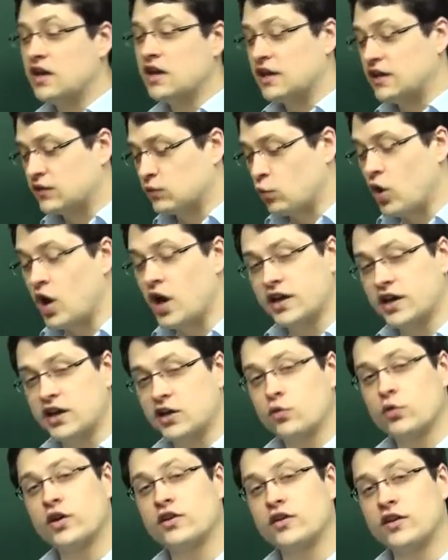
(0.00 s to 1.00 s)
He's walking
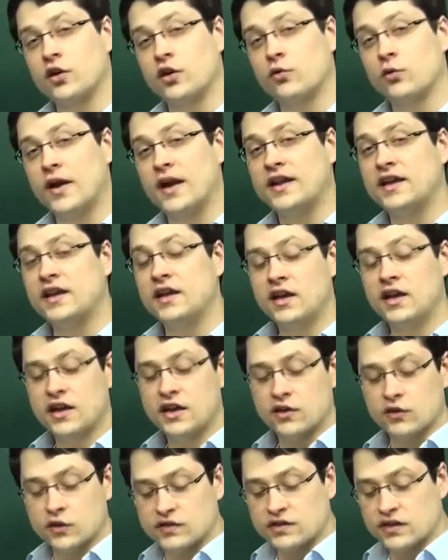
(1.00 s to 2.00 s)
quickly already,
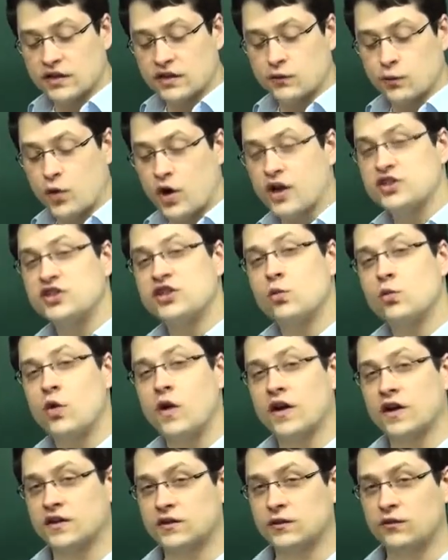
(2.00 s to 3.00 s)
he looks at his watch, he
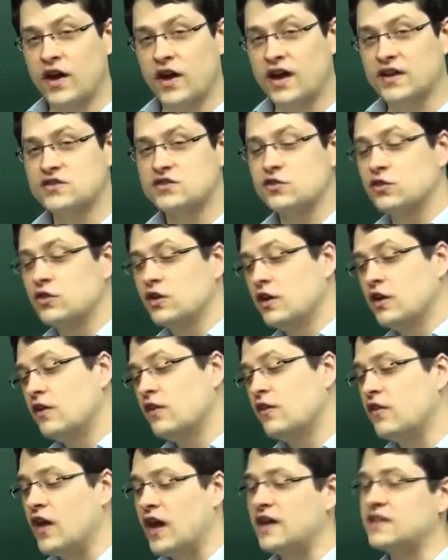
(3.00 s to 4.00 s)
walks faster.
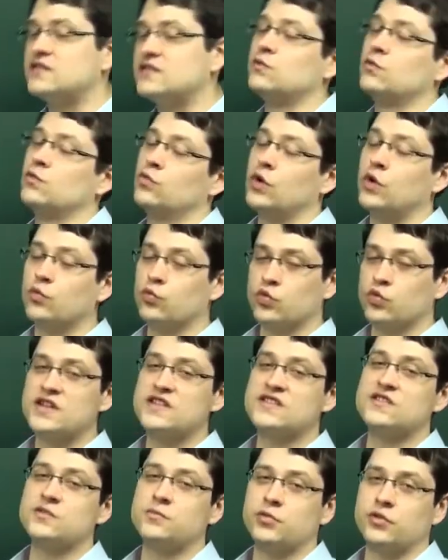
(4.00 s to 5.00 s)
That's a
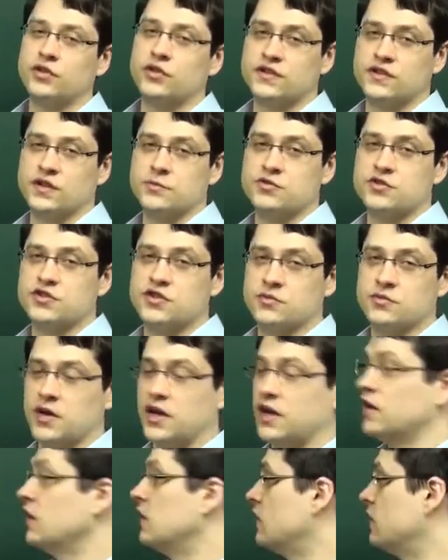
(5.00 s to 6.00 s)
reasonable assumption to
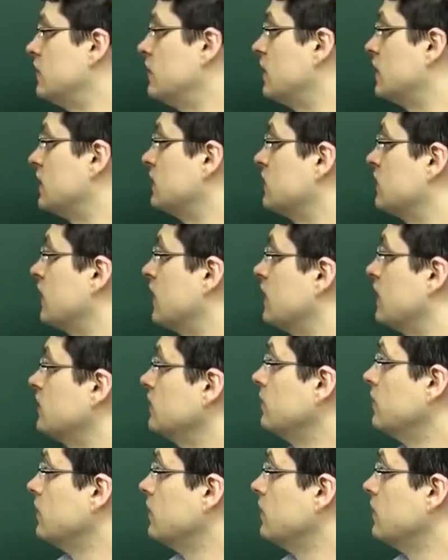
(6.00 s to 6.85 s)
make, that he's late.